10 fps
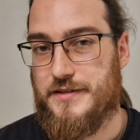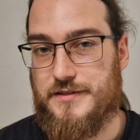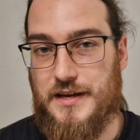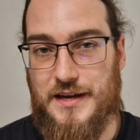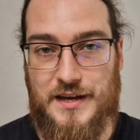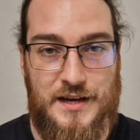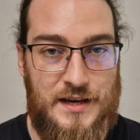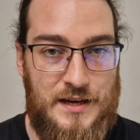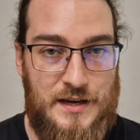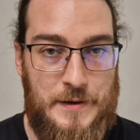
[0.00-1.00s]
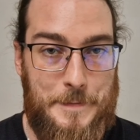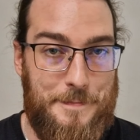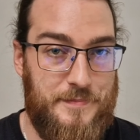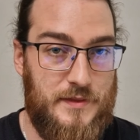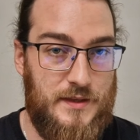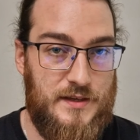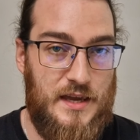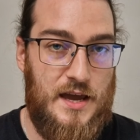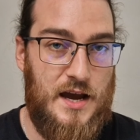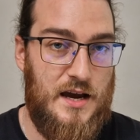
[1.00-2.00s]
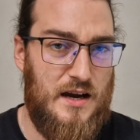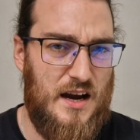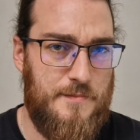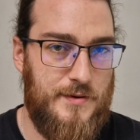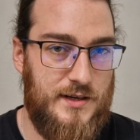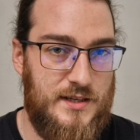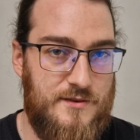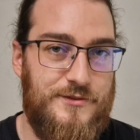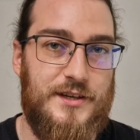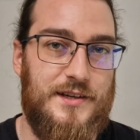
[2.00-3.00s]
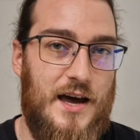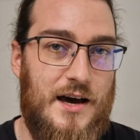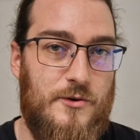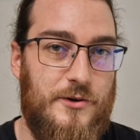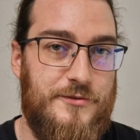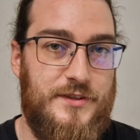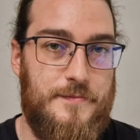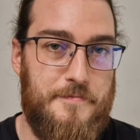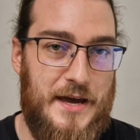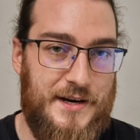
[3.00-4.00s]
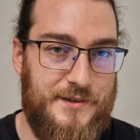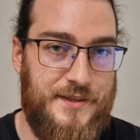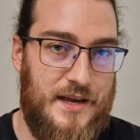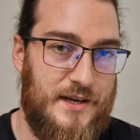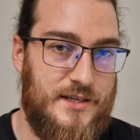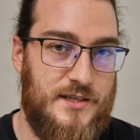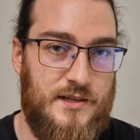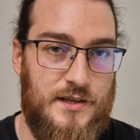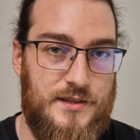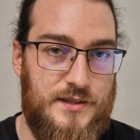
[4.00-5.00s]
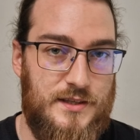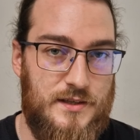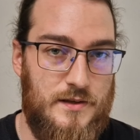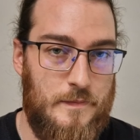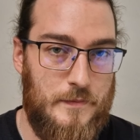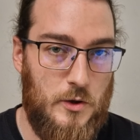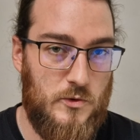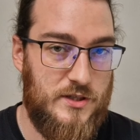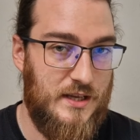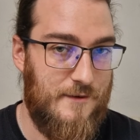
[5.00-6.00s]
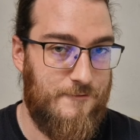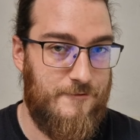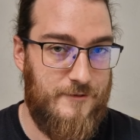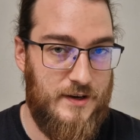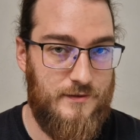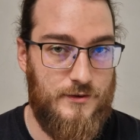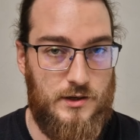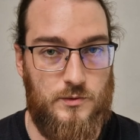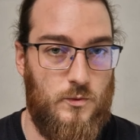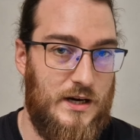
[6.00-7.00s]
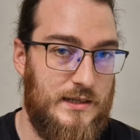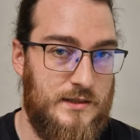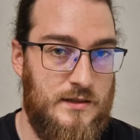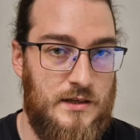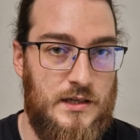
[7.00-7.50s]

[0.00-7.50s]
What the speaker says: And yeah, I believe that out of the meta decks, the most unfavored one